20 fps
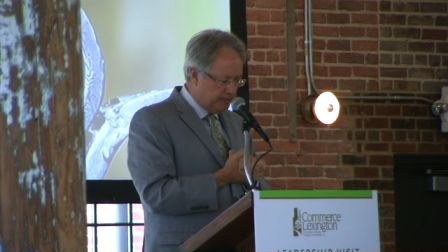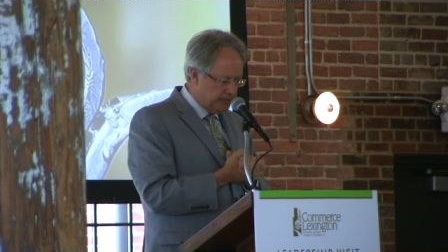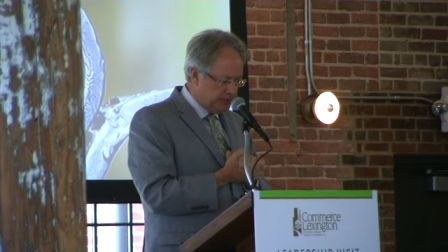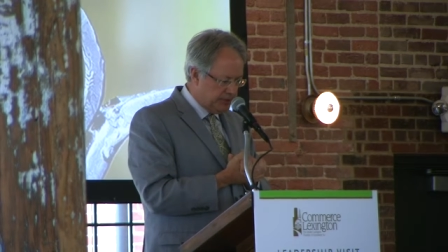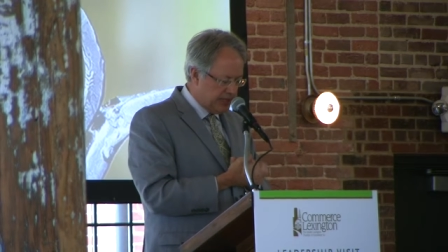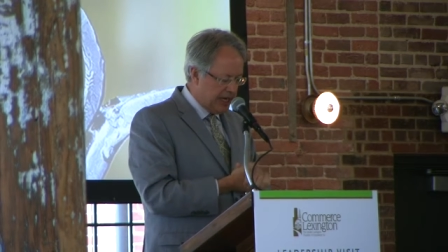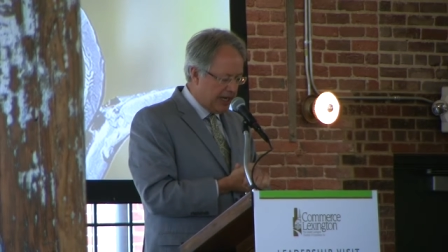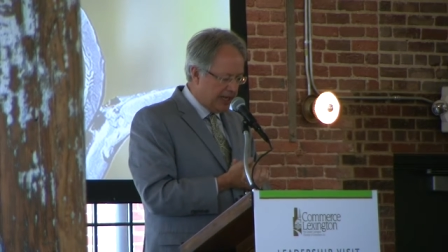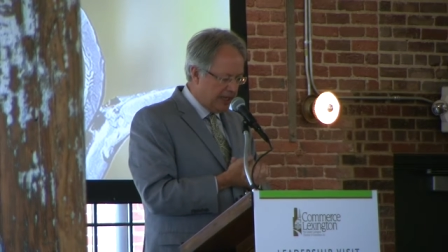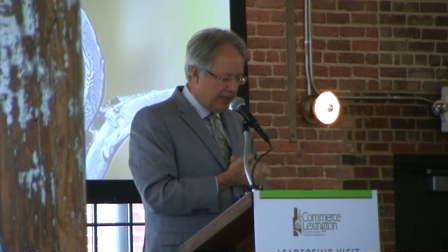
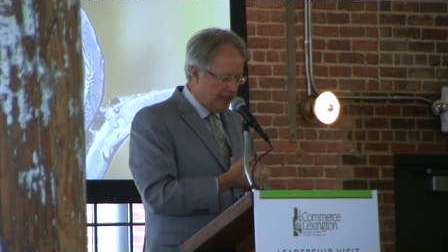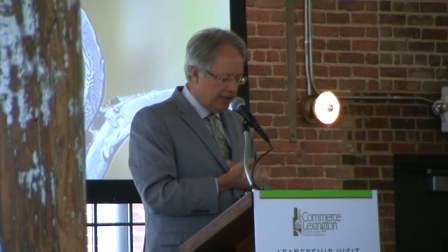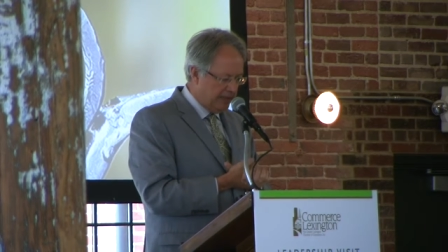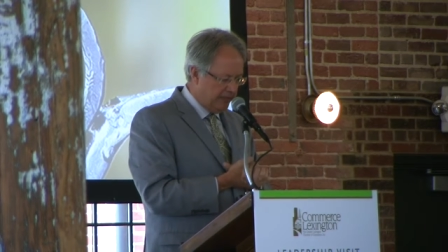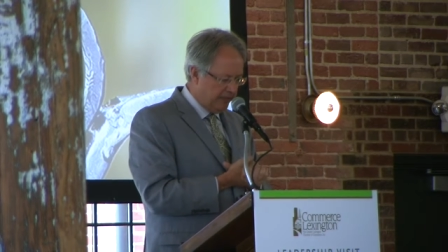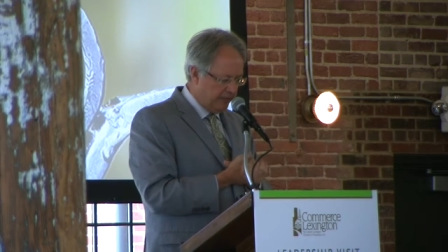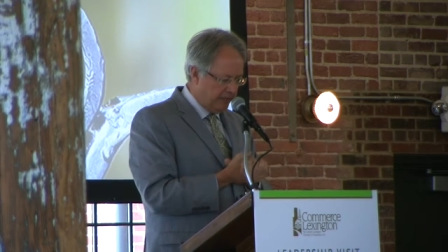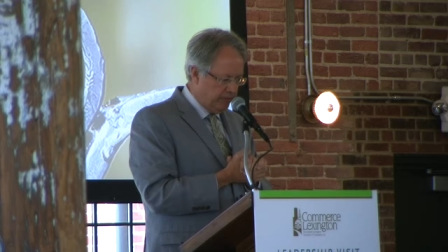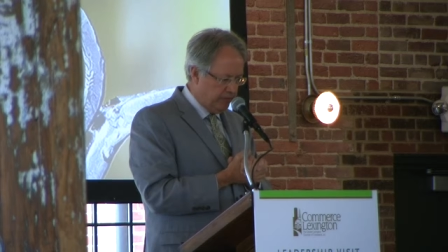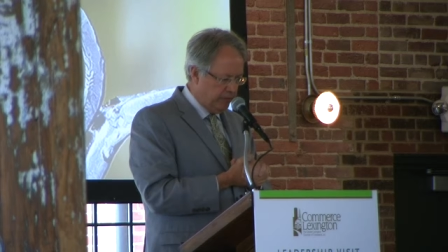chatting
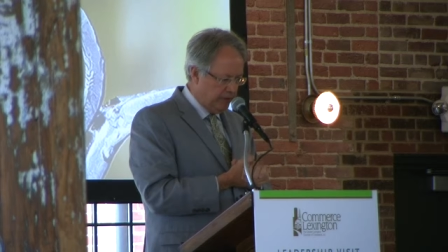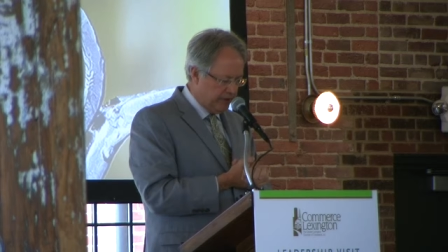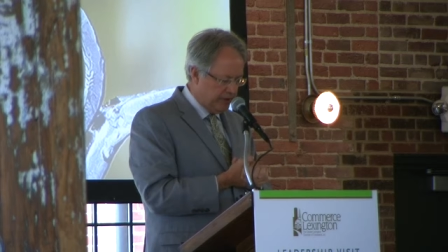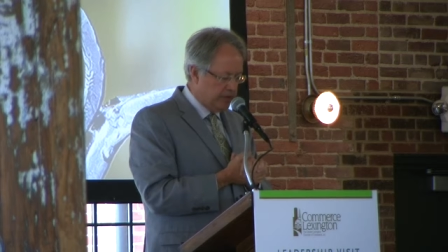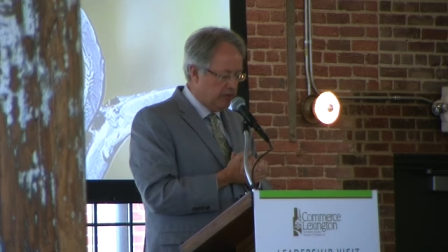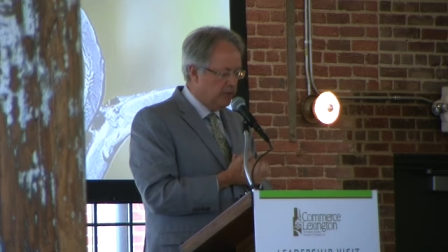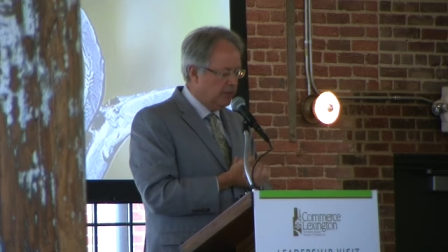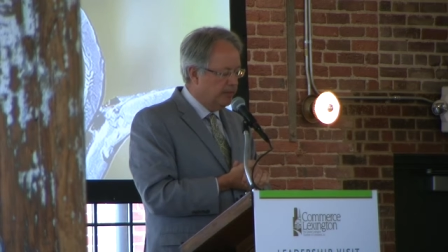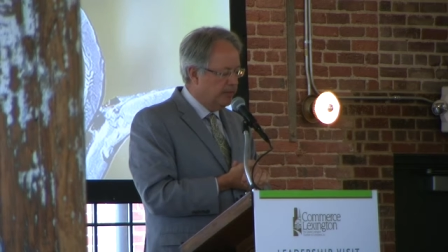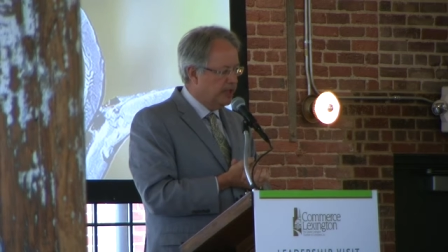
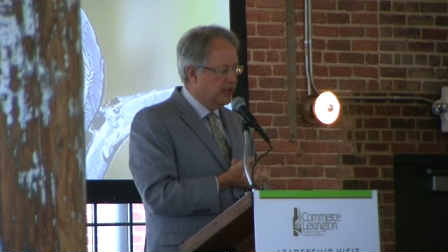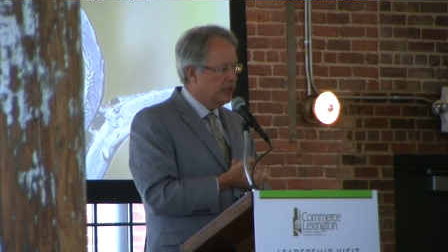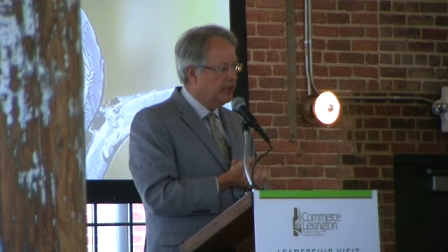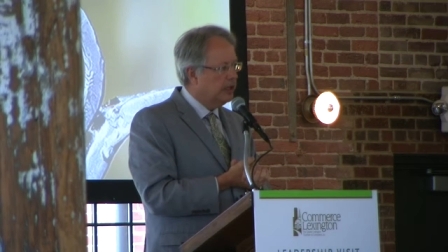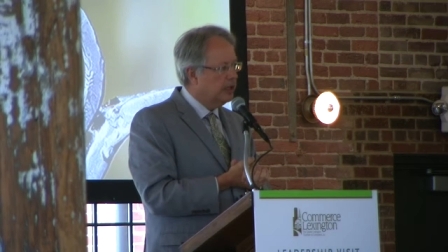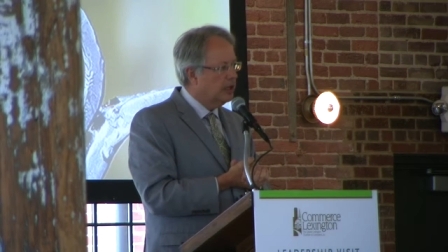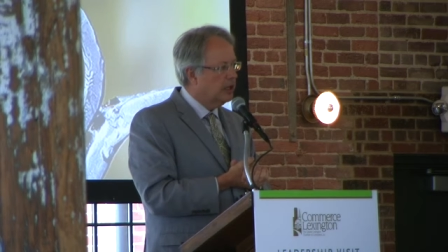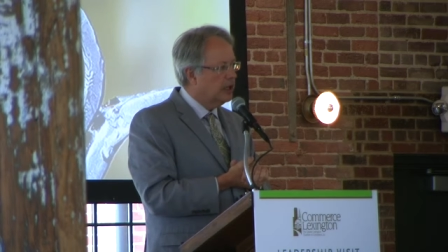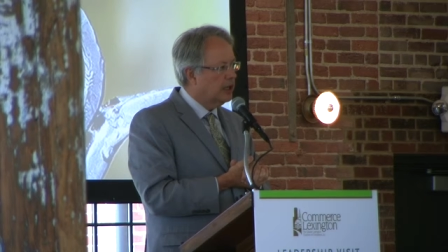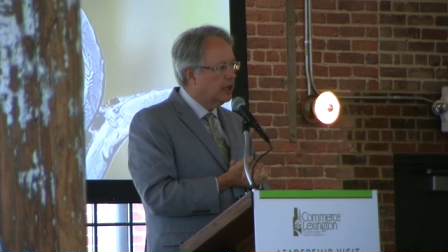with you a
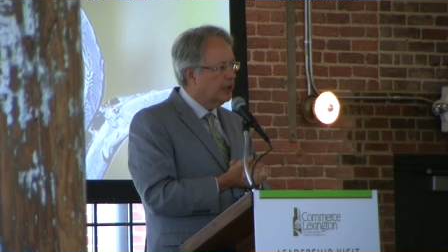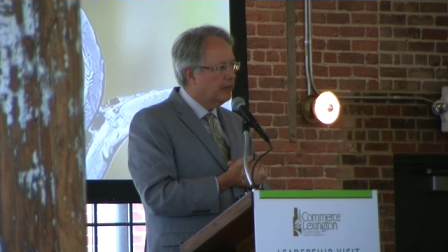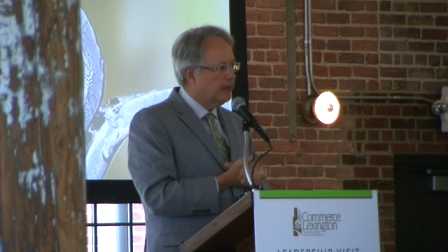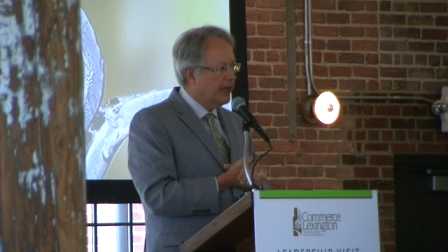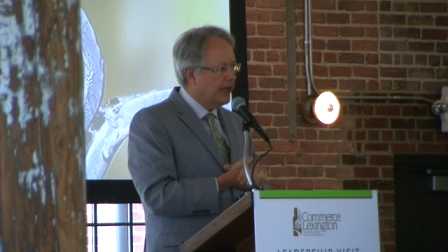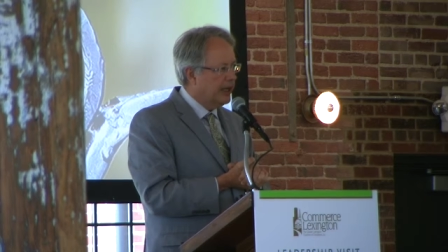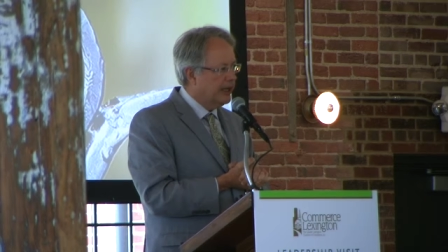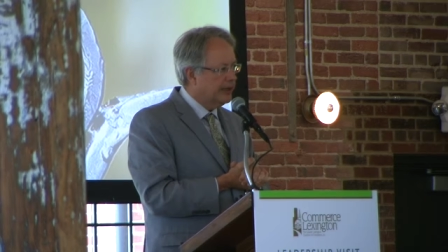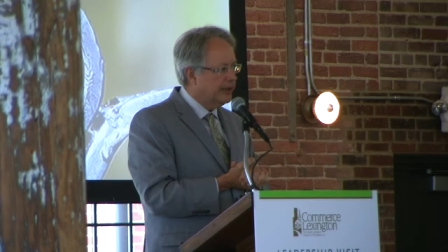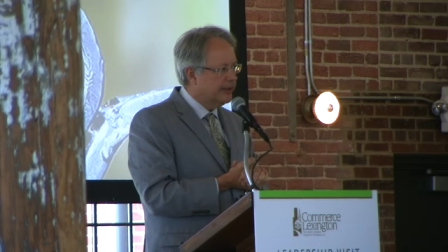minute
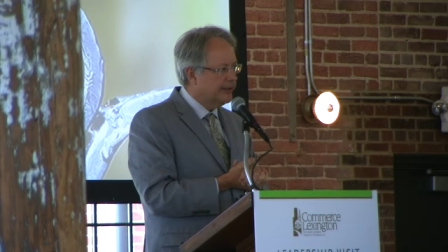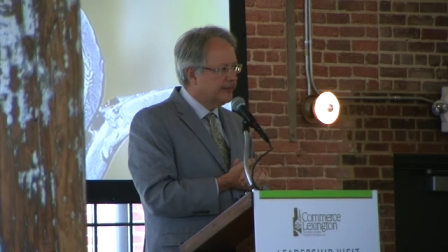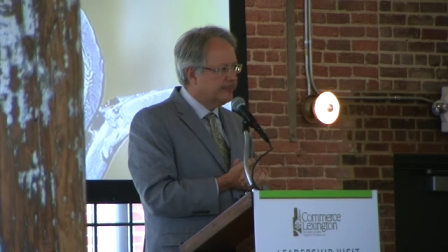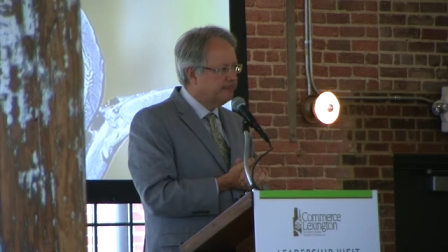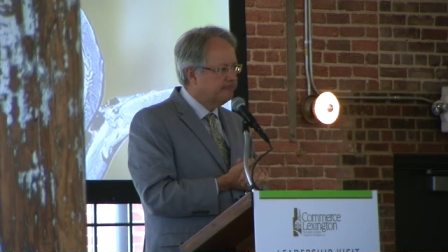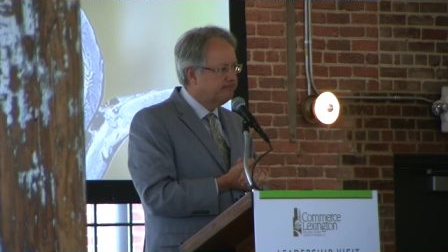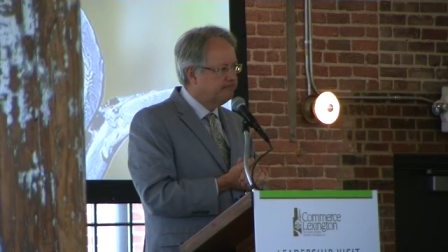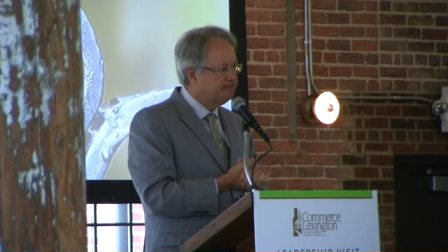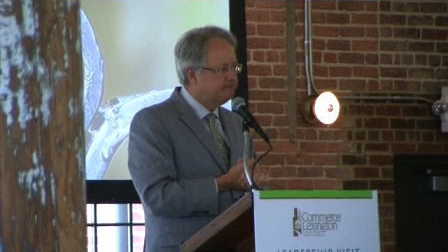about